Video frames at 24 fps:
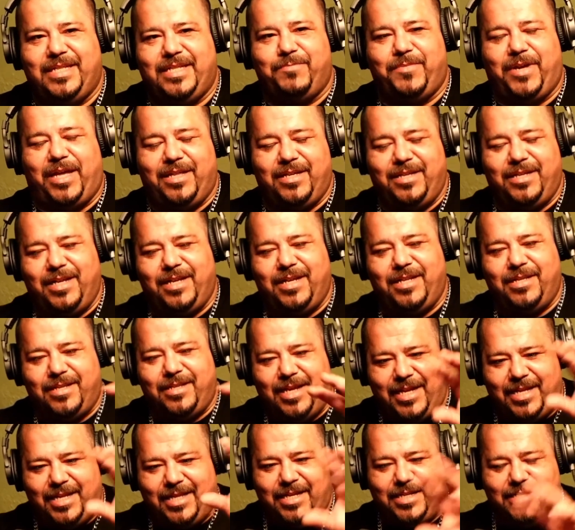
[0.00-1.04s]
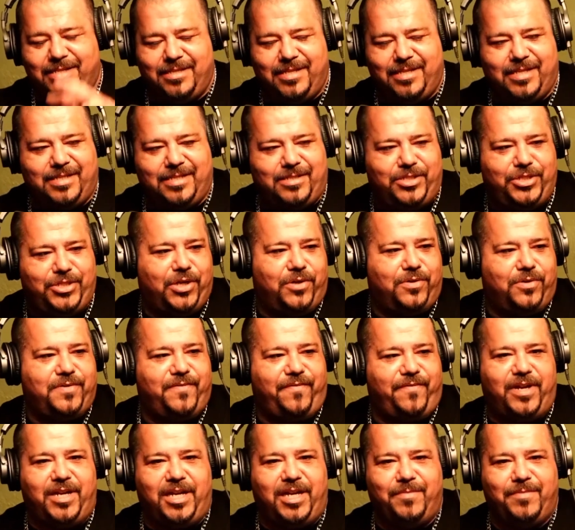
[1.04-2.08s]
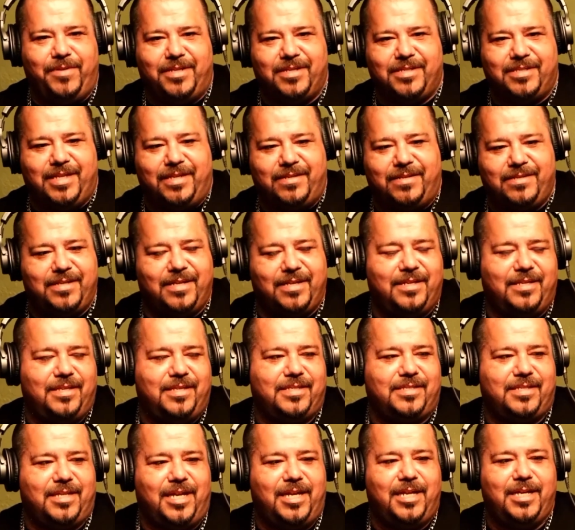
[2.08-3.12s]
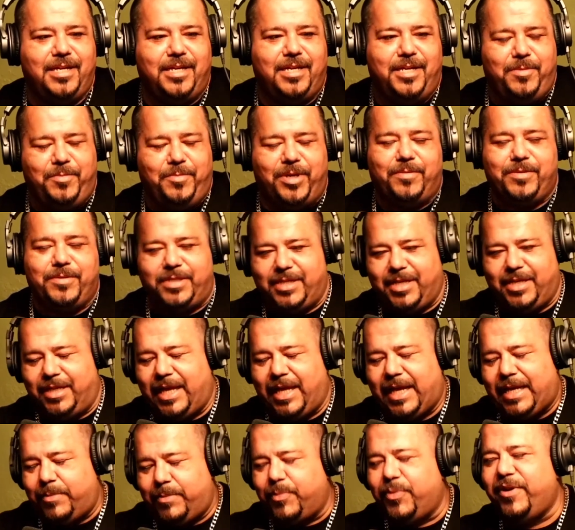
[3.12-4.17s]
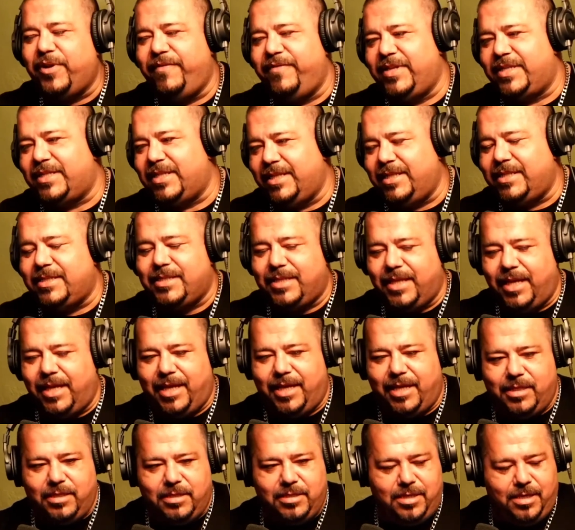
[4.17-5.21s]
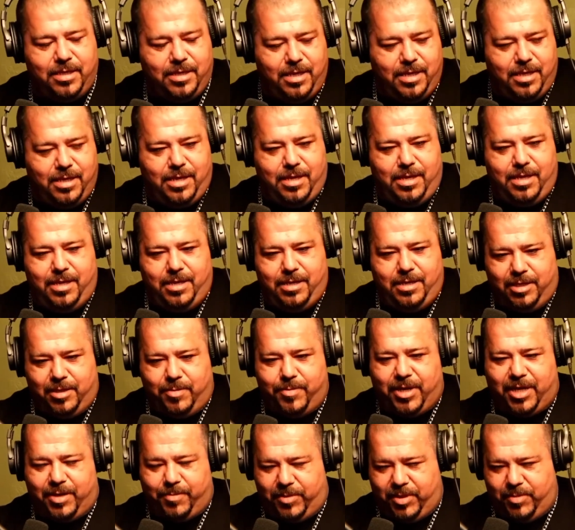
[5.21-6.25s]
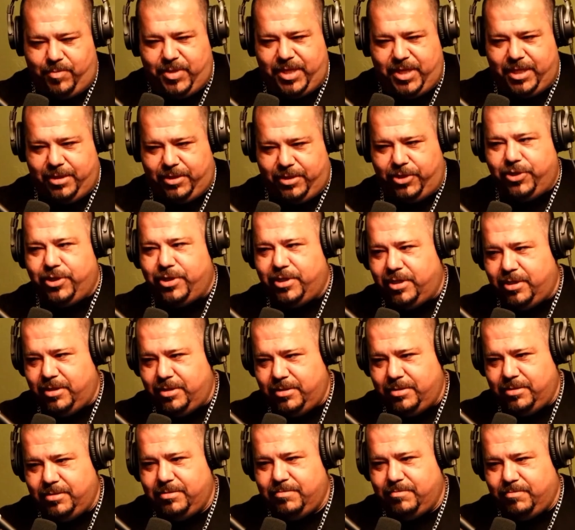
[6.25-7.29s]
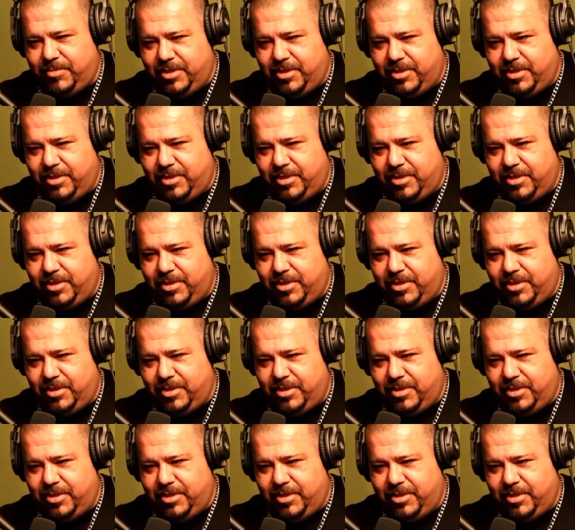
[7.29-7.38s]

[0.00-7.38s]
by the end of the night that joke's funny because they said it this and that. But I'm just saying, like I previously said about me being good but